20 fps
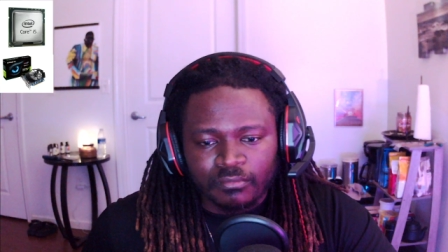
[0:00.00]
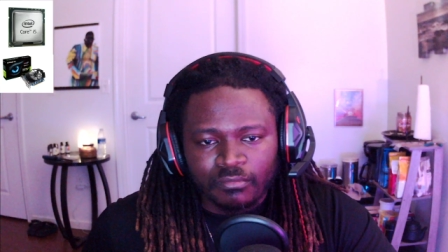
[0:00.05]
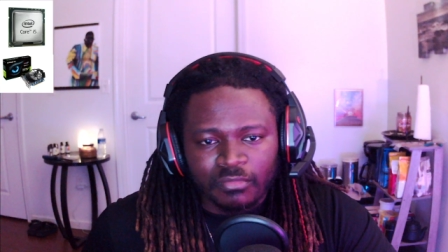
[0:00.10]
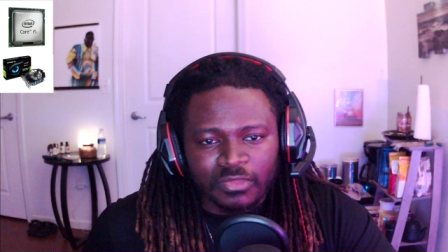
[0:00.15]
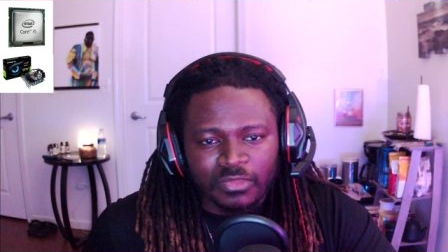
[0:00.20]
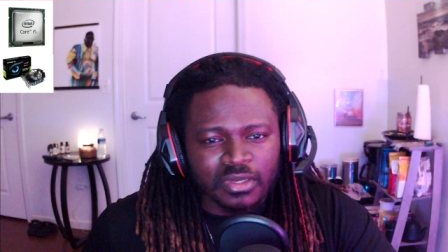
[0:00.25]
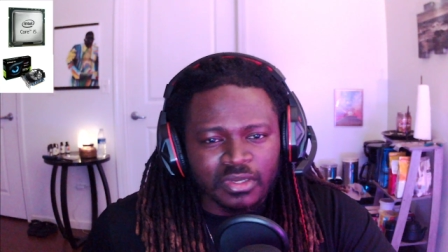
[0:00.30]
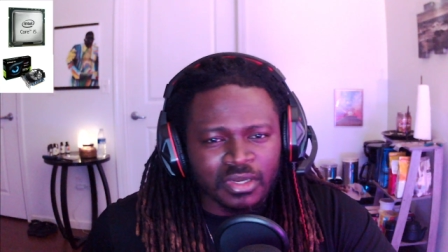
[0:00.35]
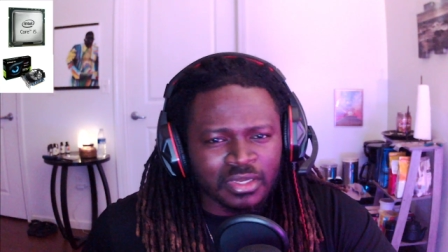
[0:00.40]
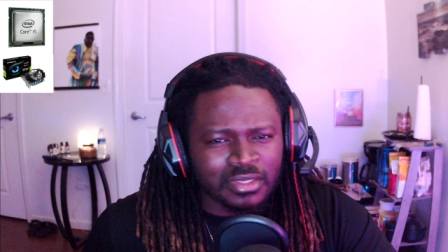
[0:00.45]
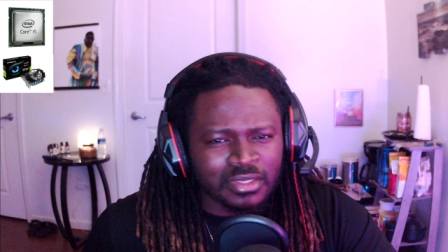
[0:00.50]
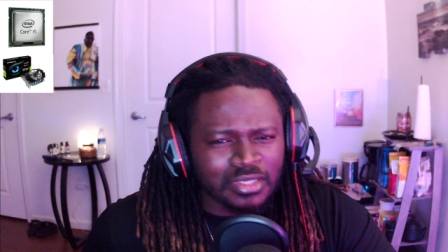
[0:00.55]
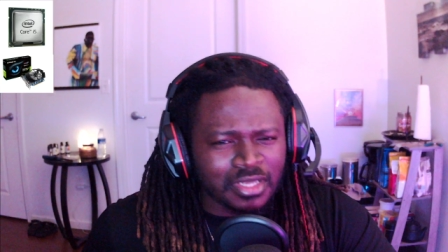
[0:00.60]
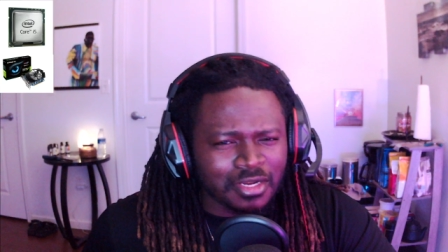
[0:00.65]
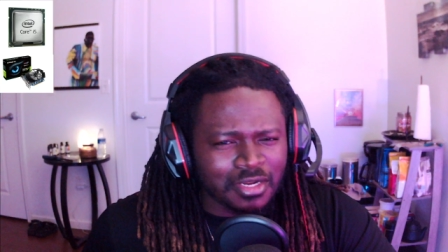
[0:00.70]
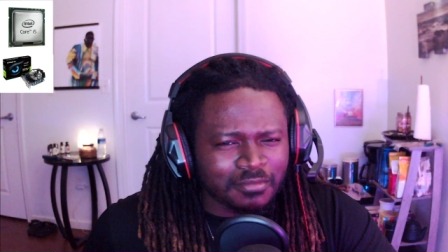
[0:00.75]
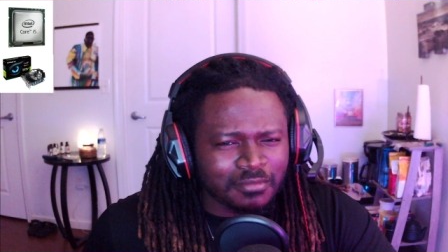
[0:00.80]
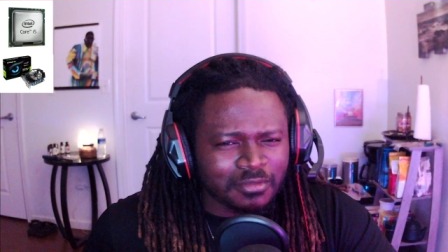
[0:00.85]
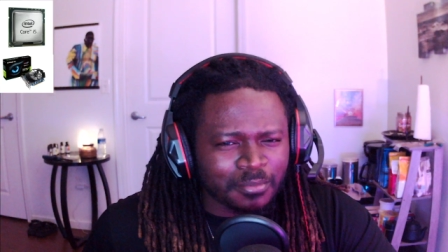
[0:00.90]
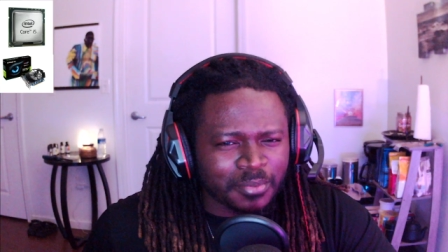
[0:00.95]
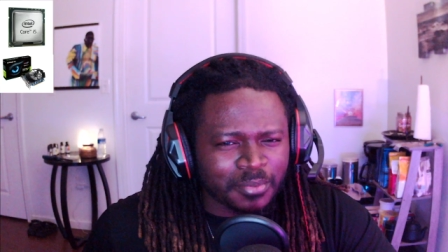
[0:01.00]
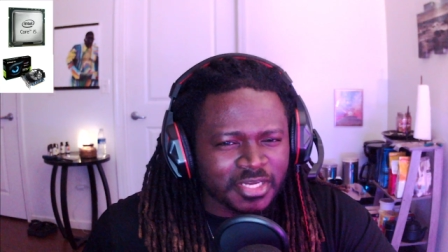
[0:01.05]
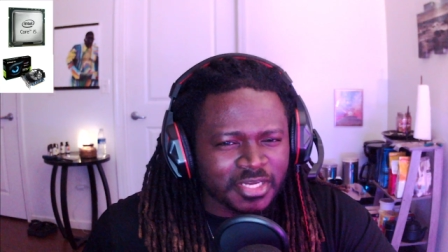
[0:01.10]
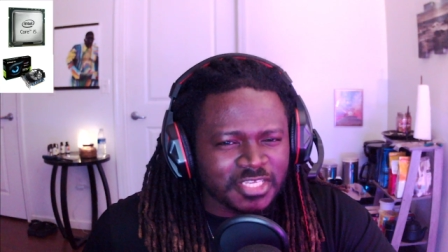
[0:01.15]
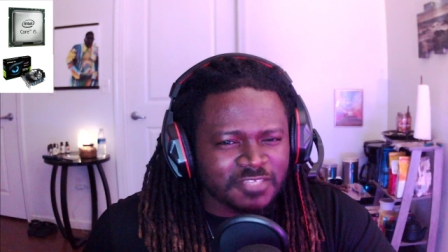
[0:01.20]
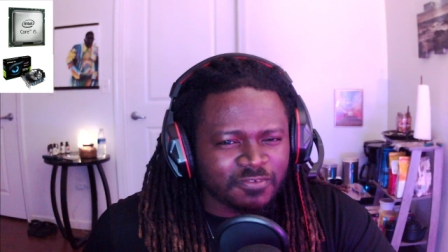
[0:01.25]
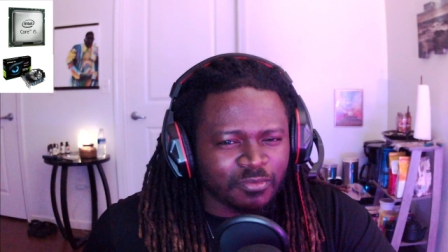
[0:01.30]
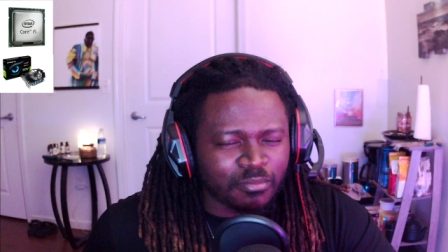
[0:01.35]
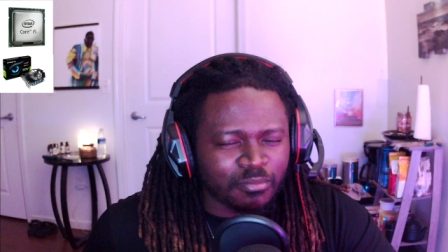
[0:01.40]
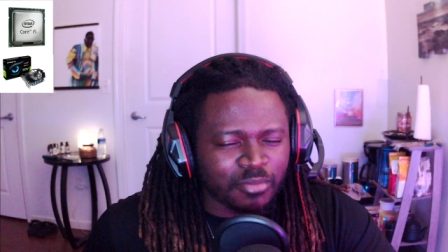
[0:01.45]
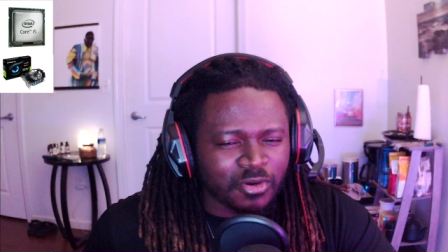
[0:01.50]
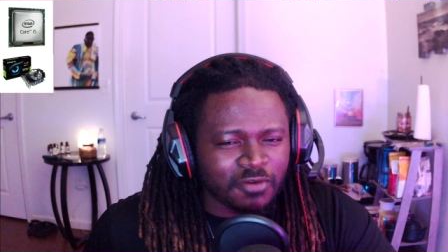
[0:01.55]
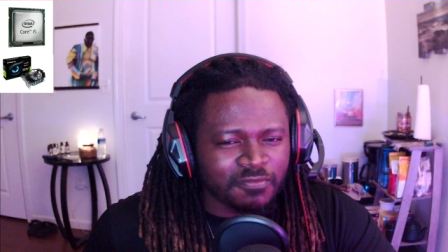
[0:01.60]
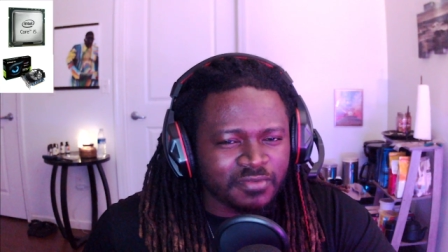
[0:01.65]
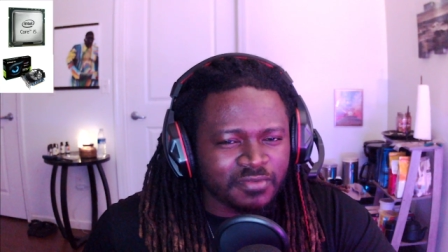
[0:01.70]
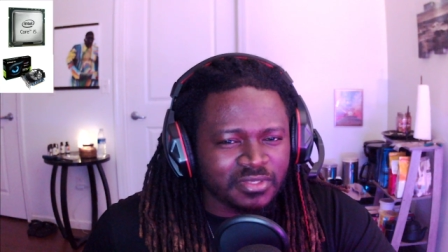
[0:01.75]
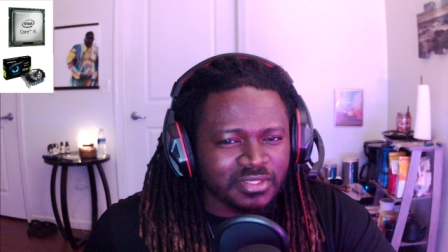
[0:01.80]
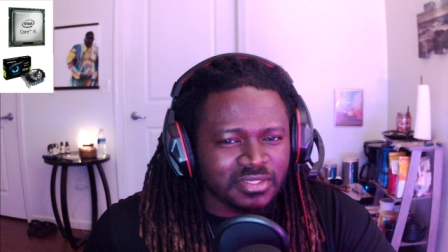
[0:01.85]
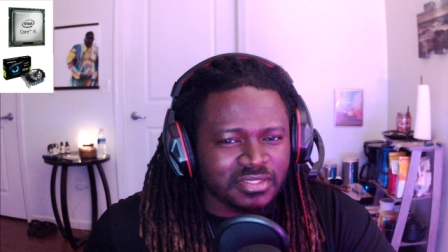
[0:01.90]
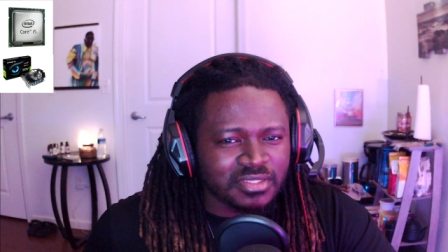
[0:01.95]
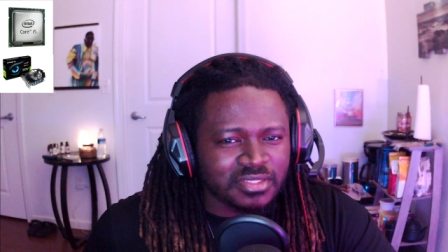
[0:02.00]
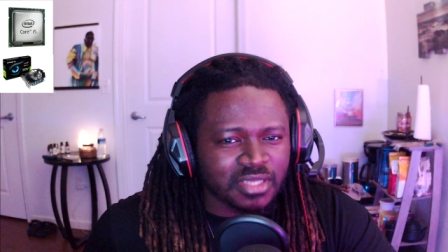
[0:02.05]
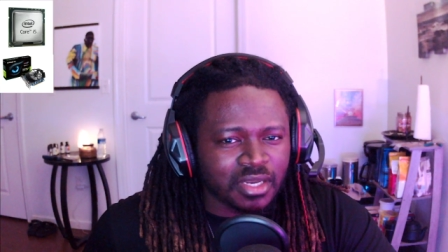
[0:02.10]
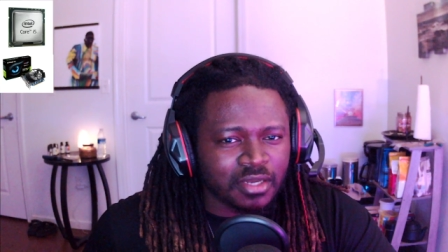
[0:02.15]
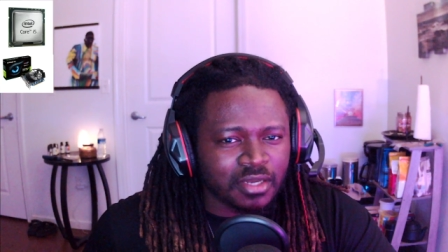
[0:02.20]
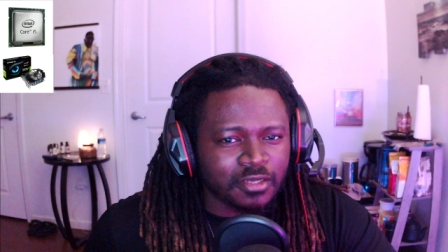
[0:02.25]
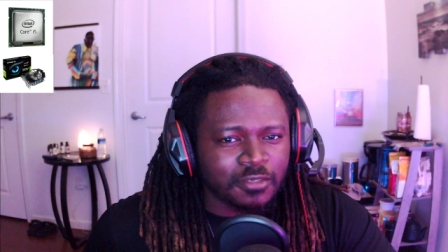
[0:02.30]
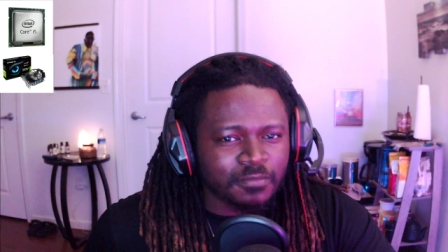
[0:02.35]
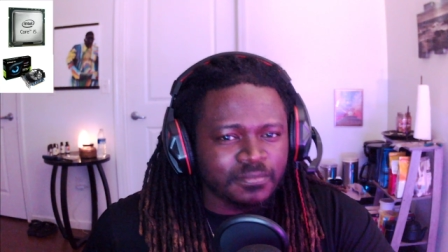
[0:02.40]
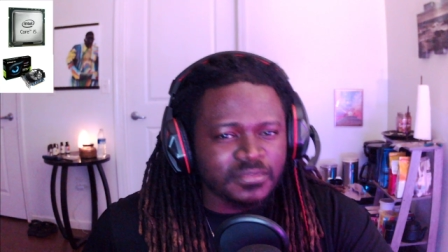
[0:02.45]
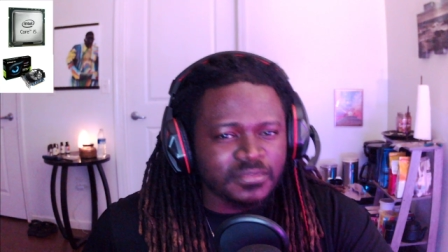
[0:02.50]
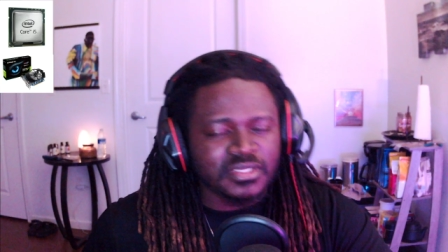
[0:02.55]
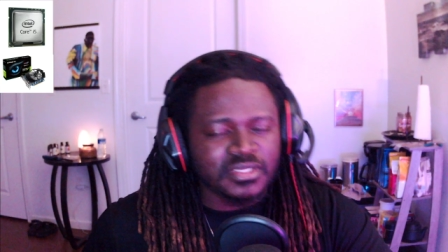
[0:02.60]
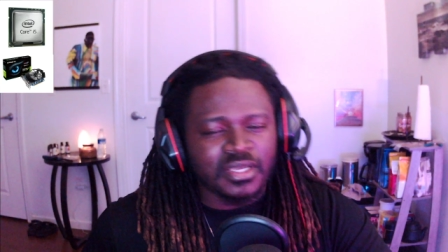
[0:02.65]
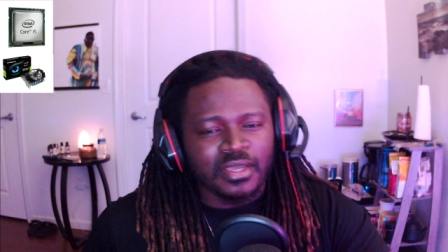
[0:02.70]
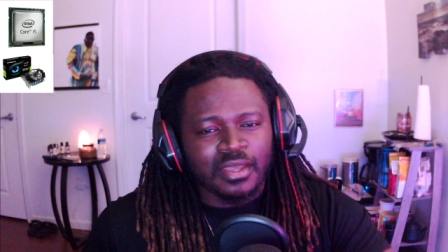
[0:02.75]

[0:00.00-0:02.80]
Uh, looking up the price for both of these items,